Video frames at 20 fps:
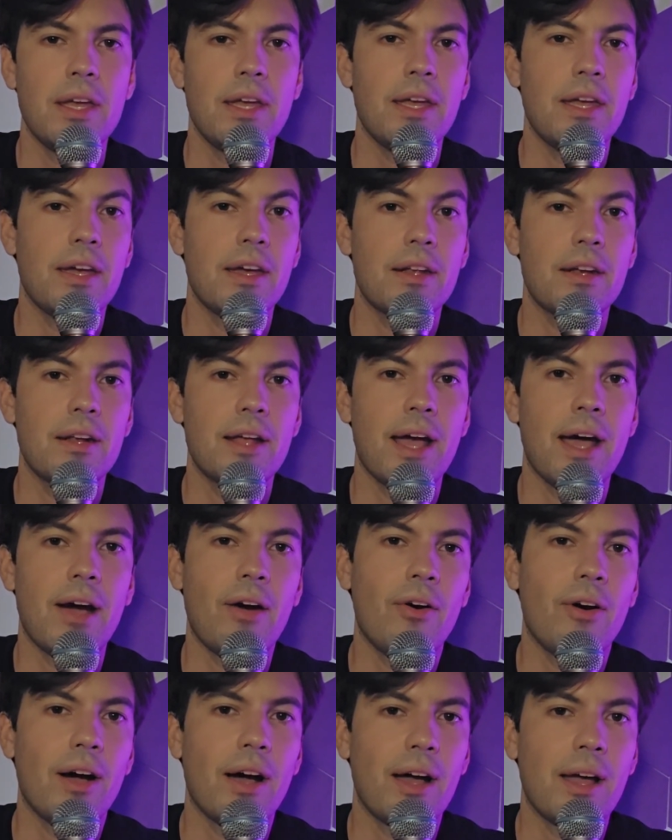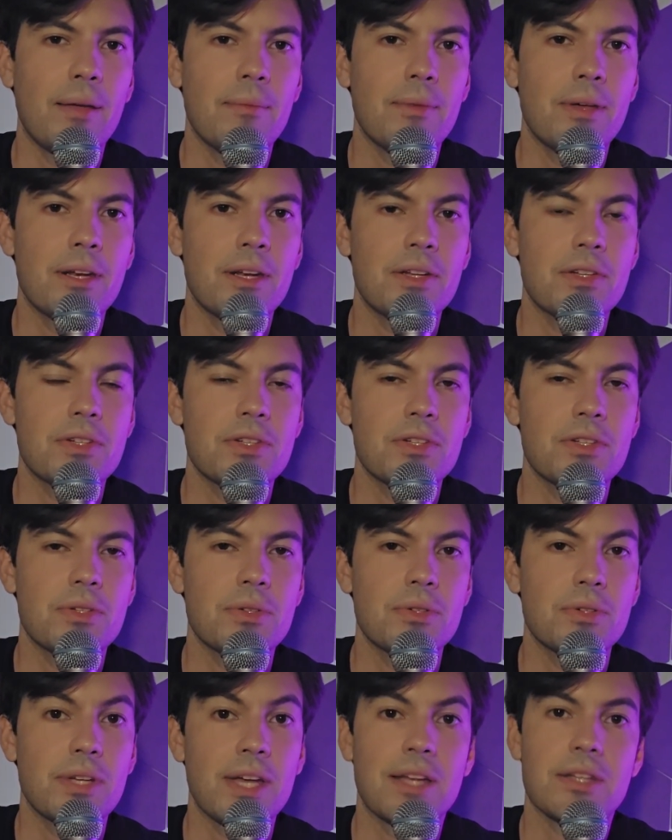and how I managed
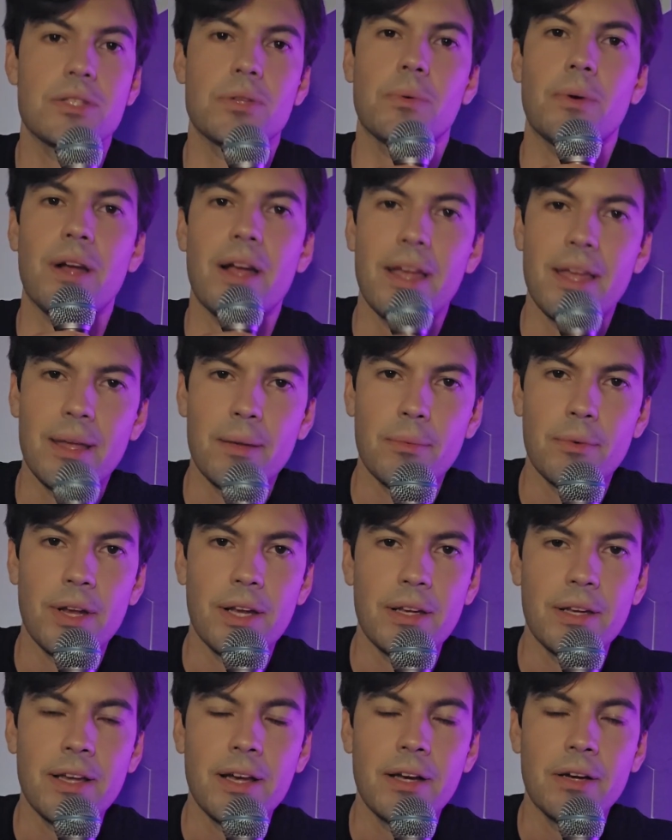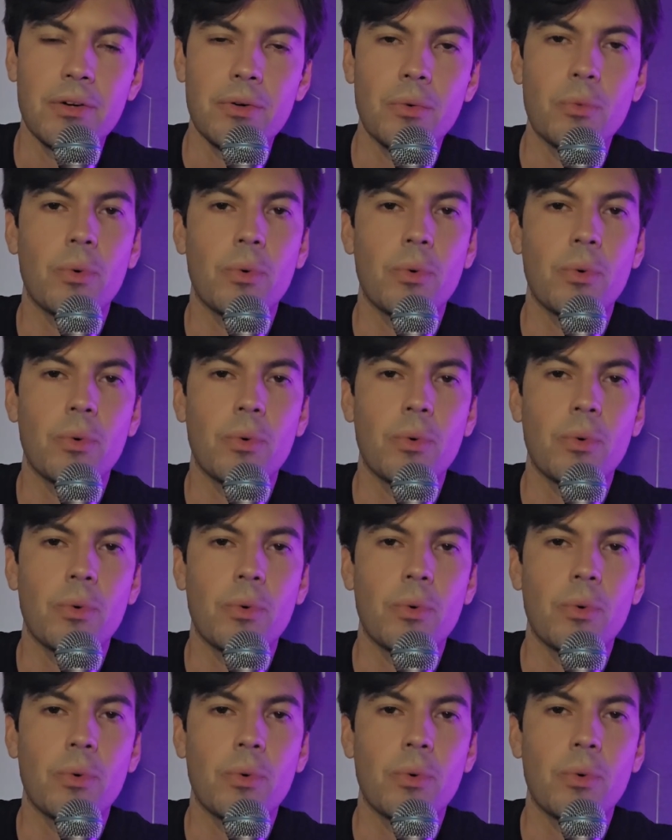to get to where I am right now,